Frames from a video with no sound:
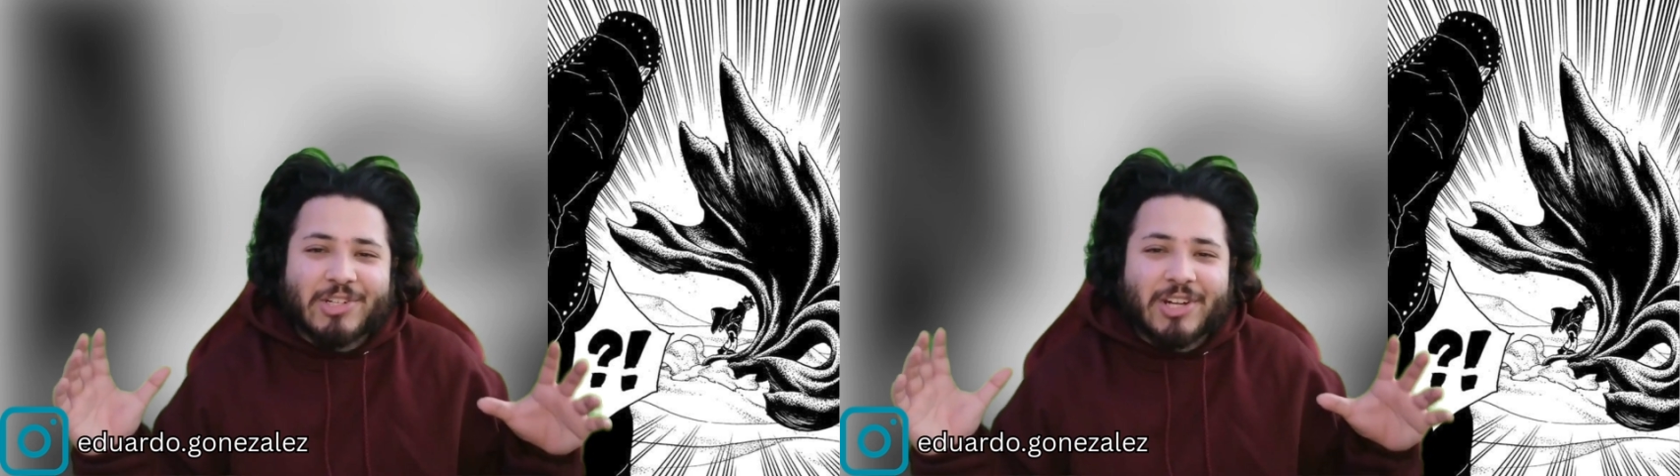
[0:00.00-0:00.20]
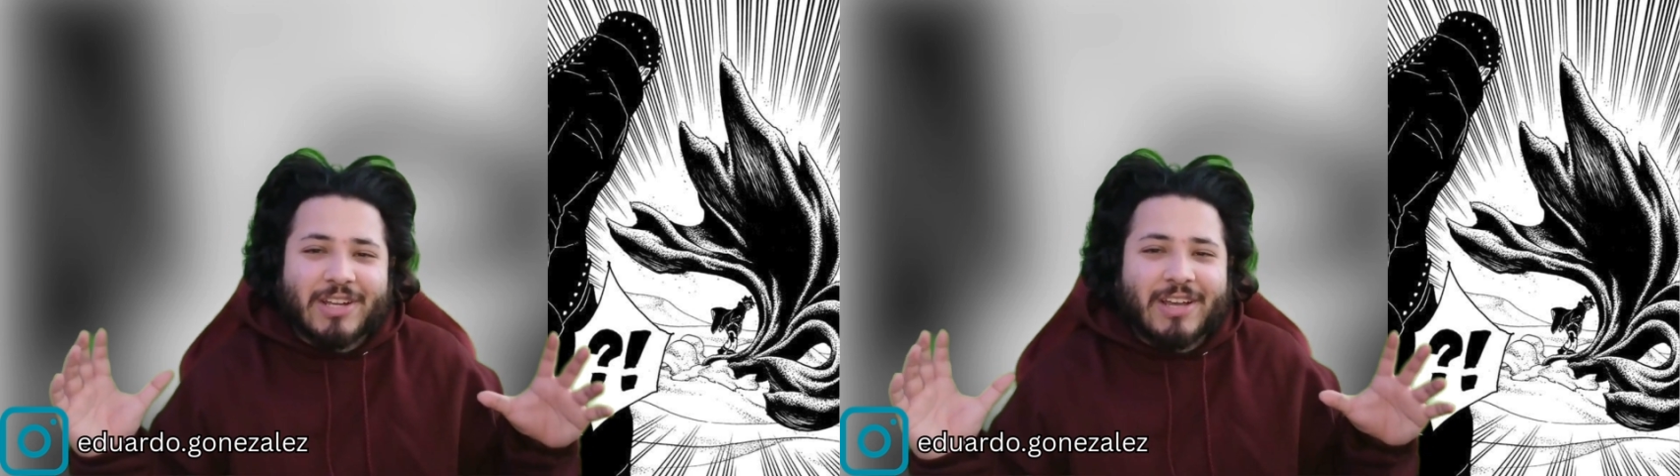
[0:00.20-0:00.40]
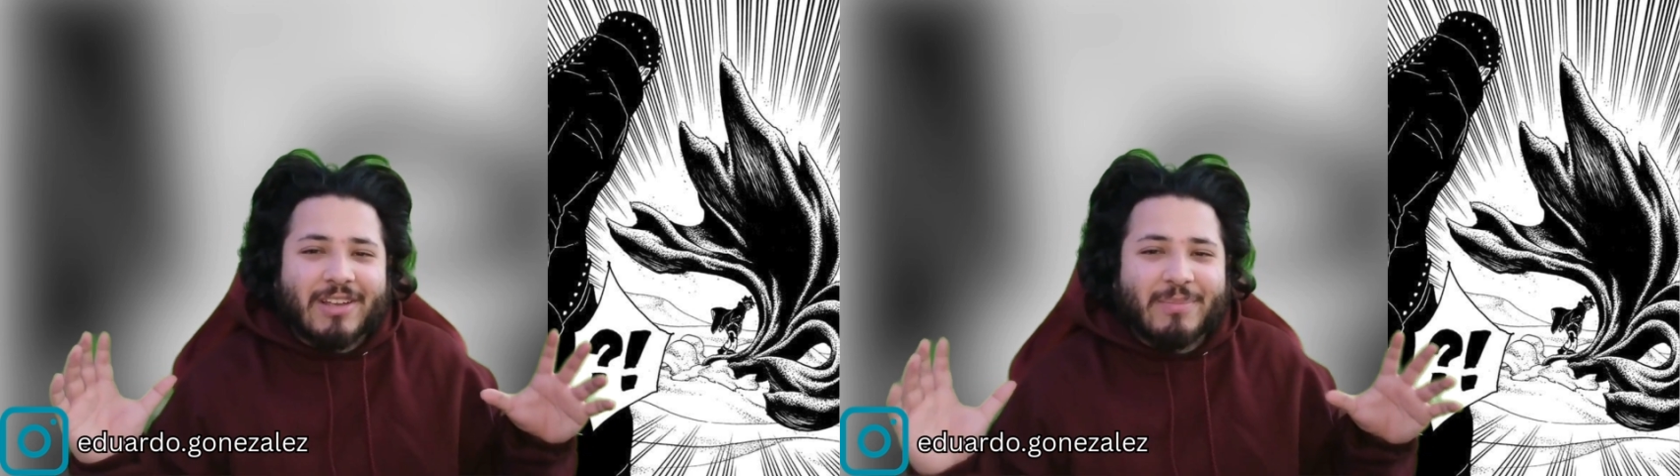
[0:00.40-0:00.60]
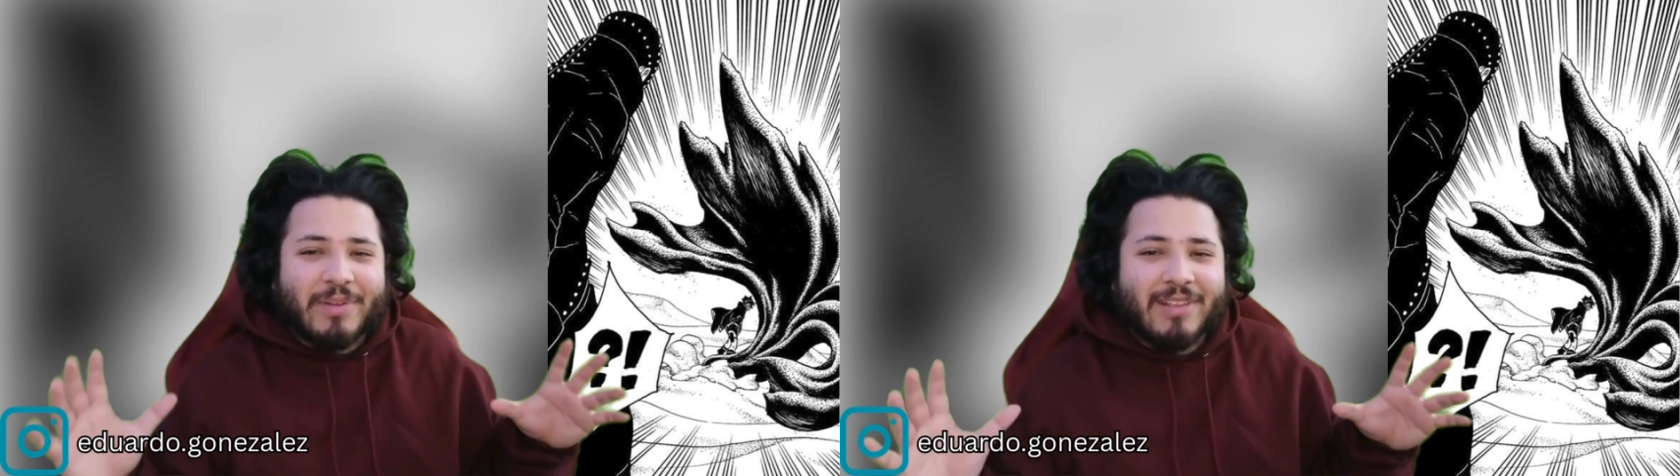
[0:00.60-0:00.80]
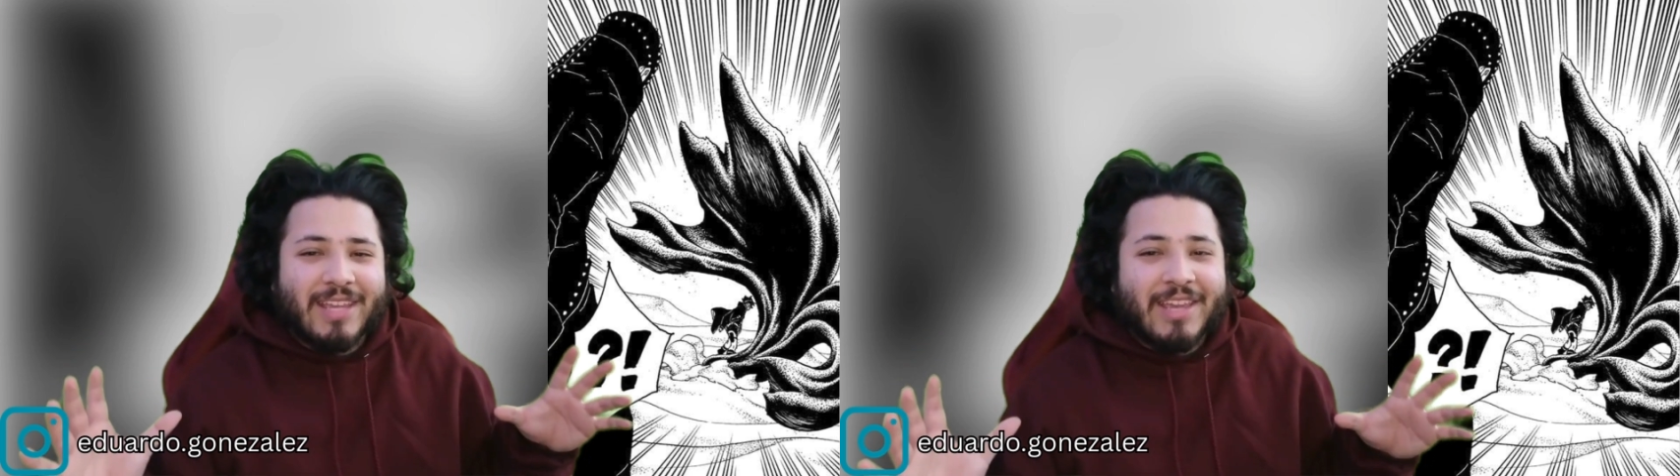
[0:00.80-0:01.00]
Sharingan
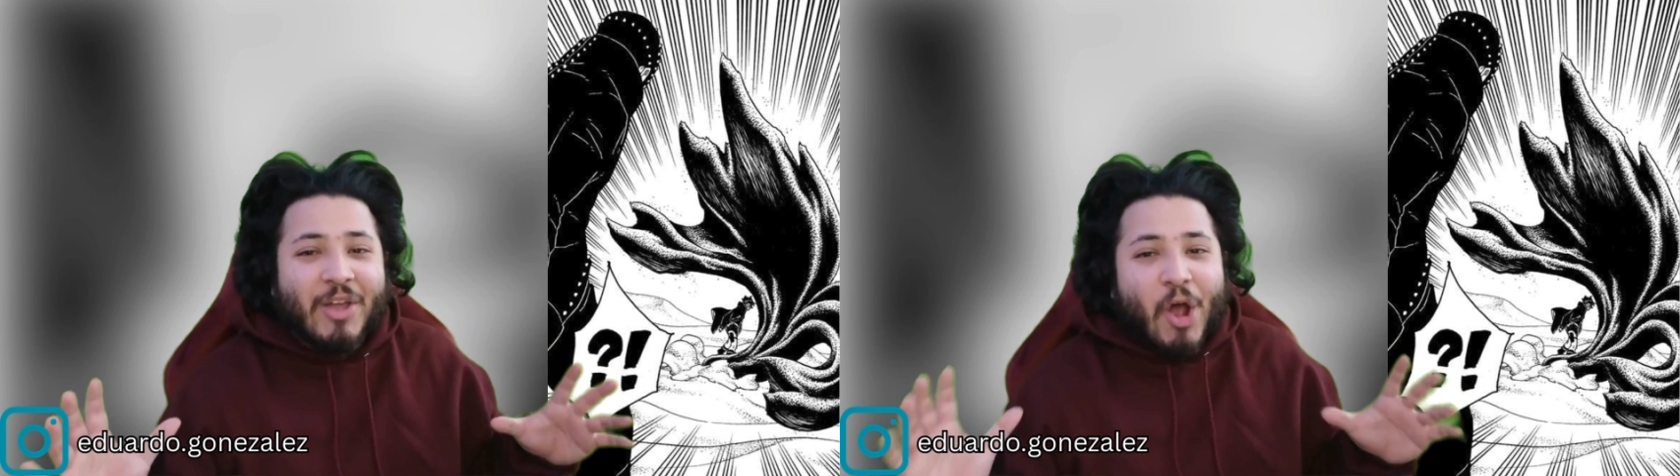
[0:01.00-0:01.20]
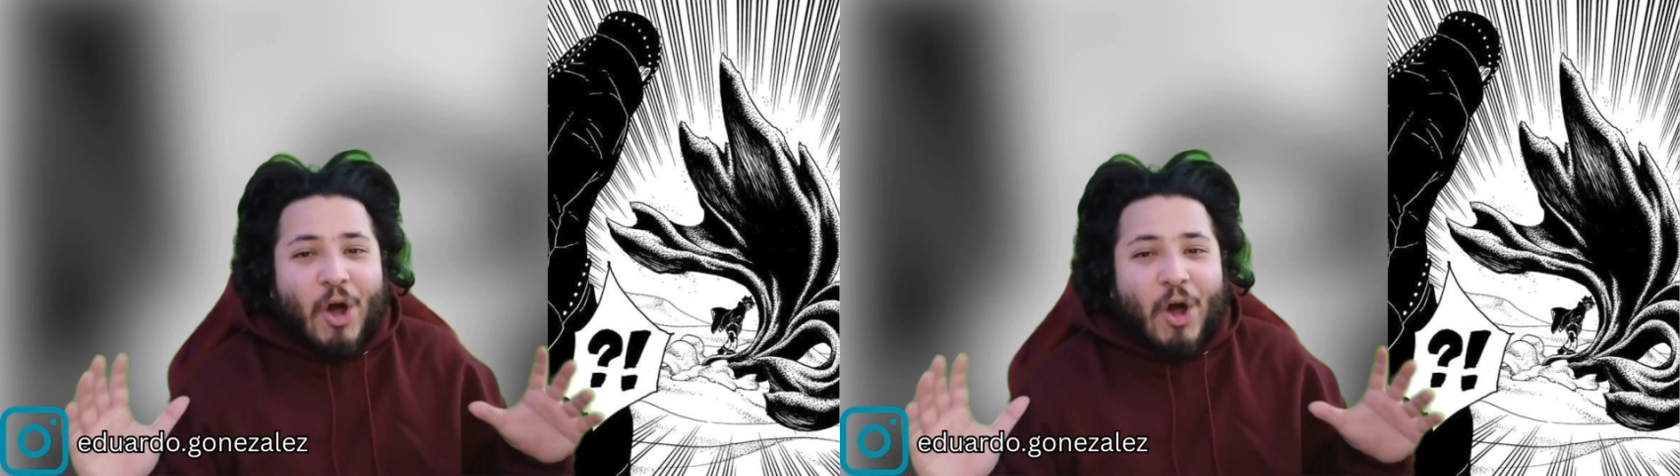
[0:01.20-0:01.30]
ability,